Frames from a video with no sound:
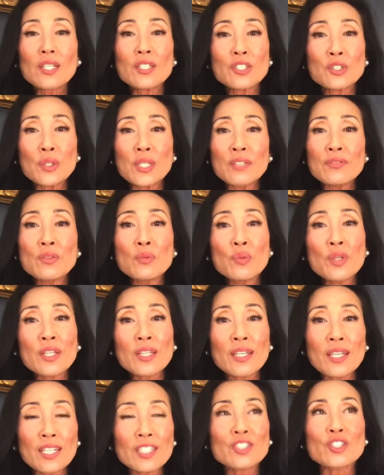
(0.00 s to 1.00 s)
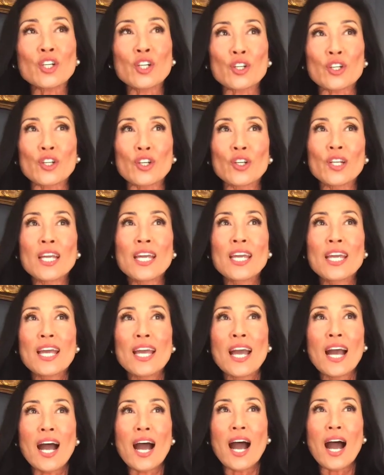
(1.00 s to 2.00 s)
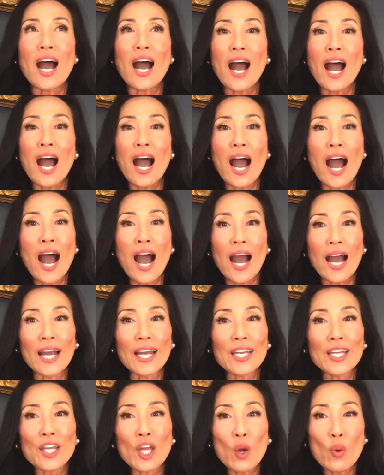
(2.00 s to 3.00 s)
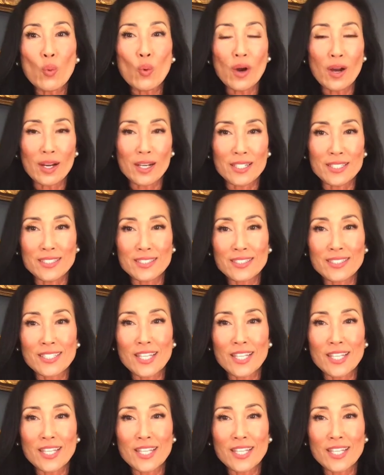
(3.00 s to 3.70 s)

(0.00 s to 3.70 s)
So even with Kickstarter, I was